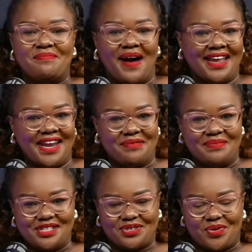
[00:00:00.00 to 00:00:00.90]
My name
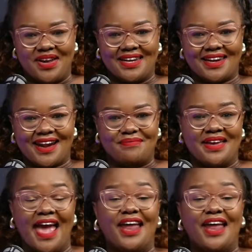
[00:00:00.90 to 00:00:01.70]
is Queen Rami,